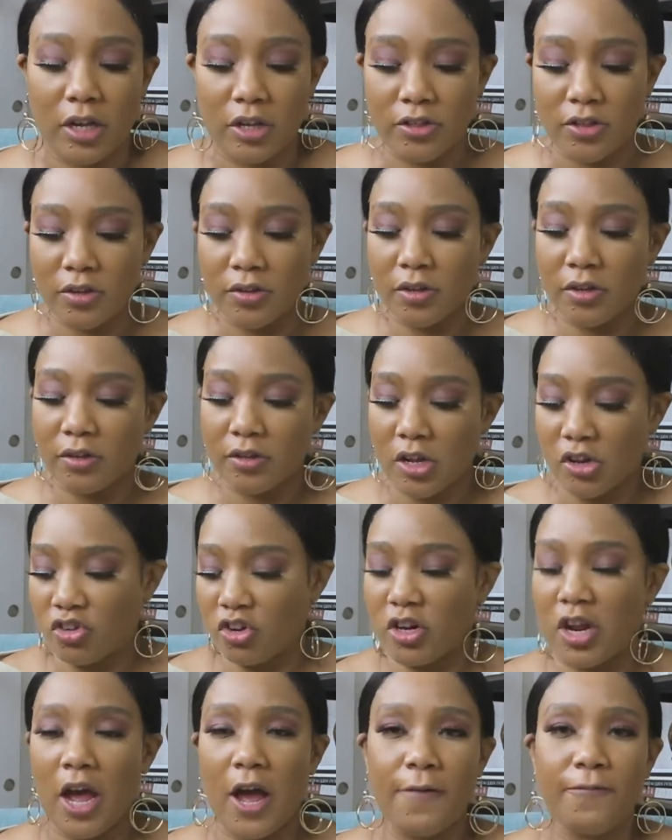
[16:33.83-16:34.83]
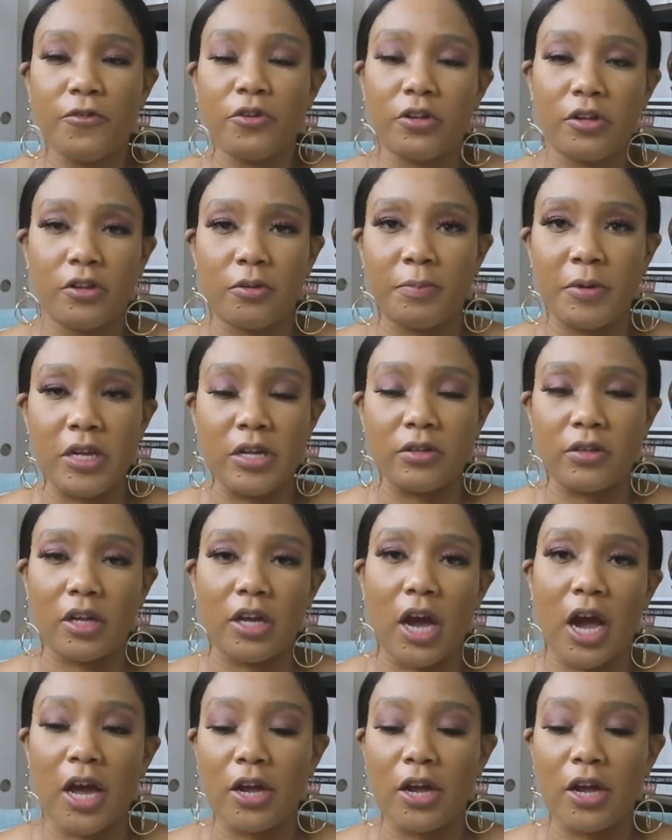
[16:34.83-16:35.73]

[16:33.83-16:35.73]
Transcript: Like this is such an effortless piece. Like